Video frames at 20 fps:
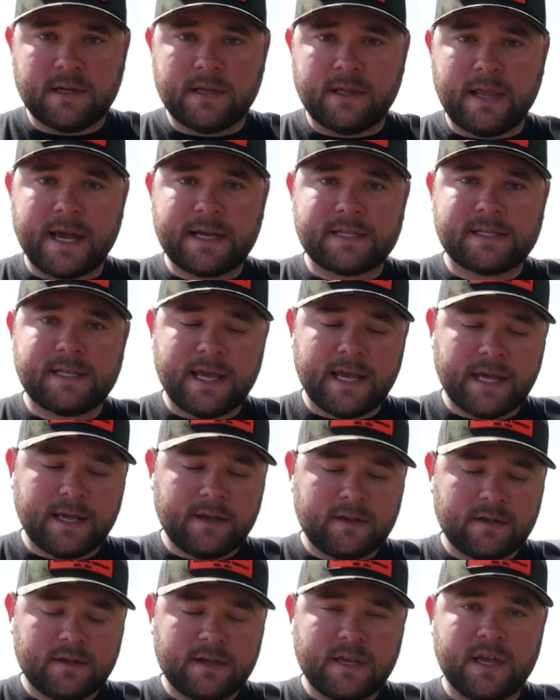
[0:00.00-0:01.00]
Next
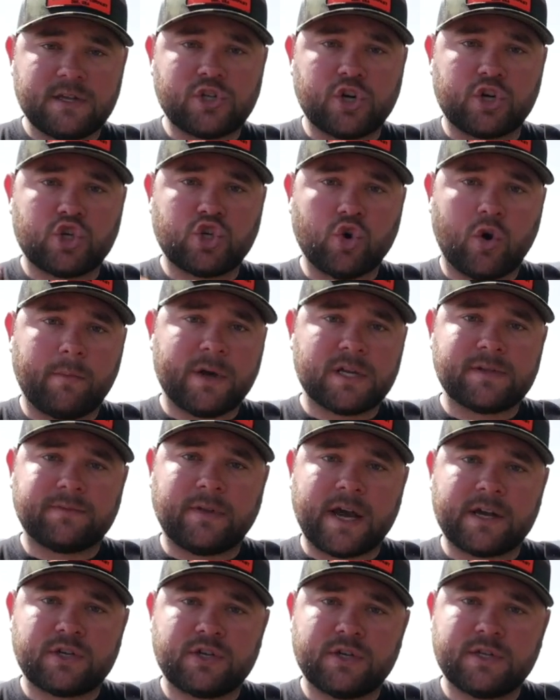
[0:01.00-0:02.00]
thing is our short bus
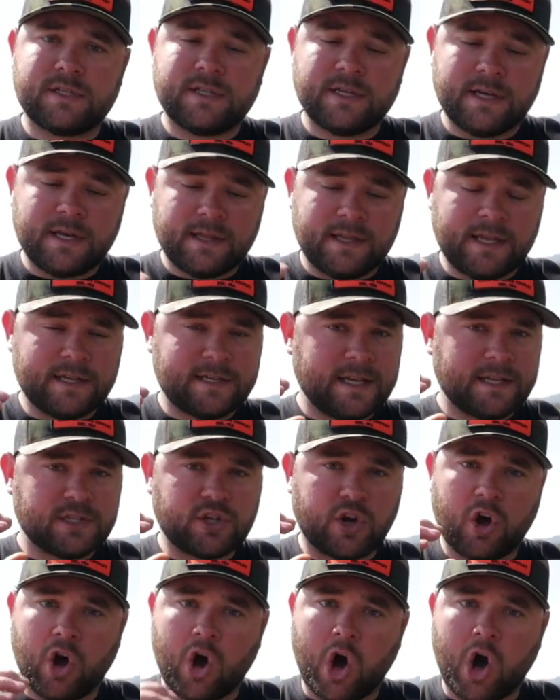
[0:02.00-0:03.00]
flashers. These
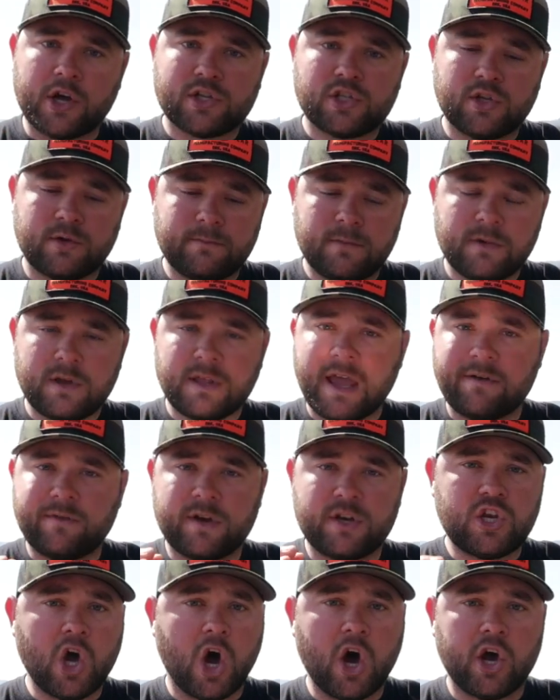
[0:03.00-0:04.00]
things are awesome. They have
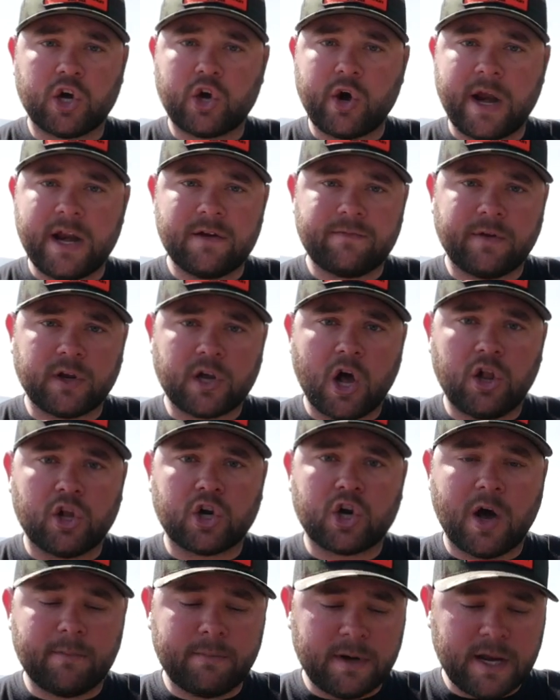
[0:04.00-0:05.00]
a ton of great different
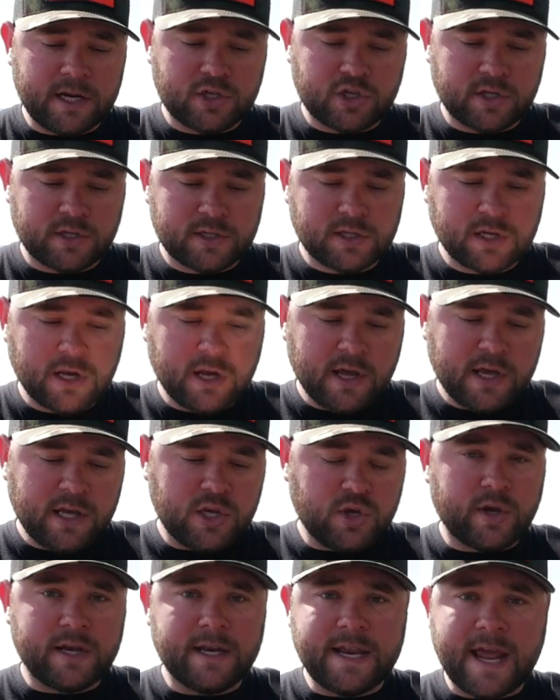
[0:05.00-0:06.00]
color combinations.
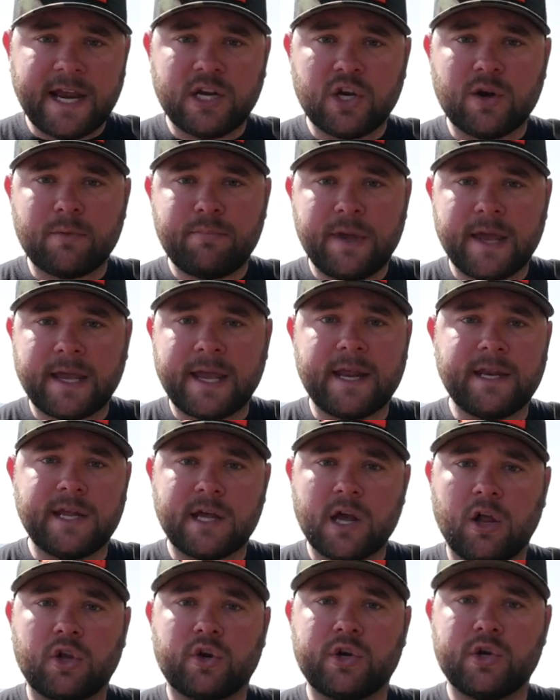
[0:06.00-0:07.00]
You can dang your pick any
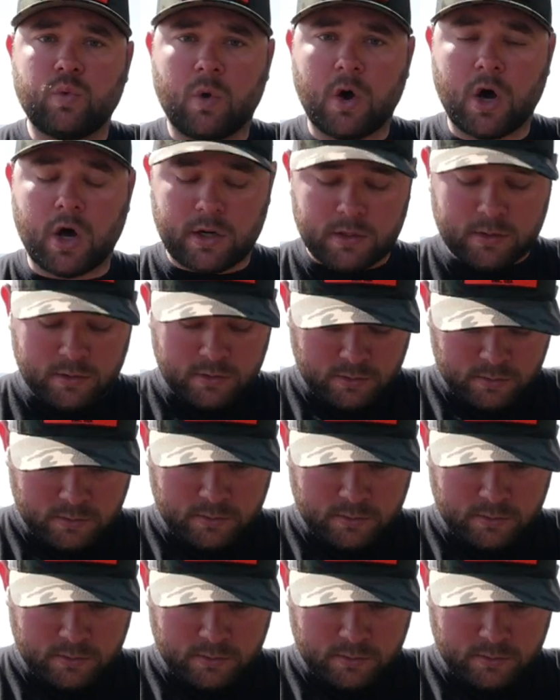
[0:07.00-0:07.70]
color you want.